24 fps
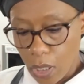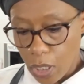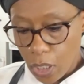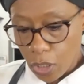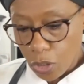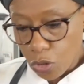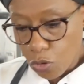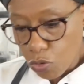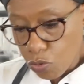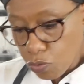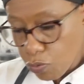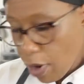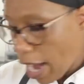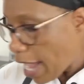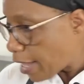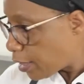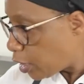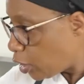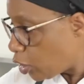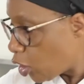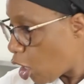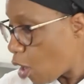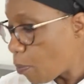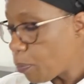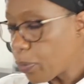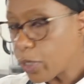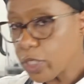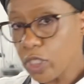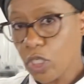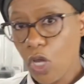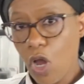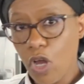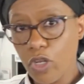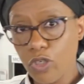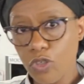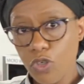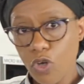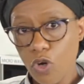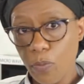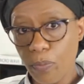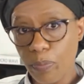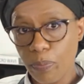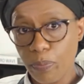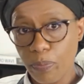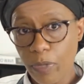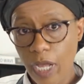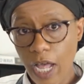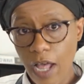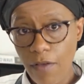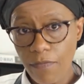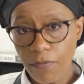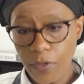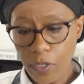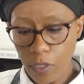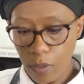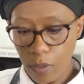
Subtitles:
you rather not put on your cover,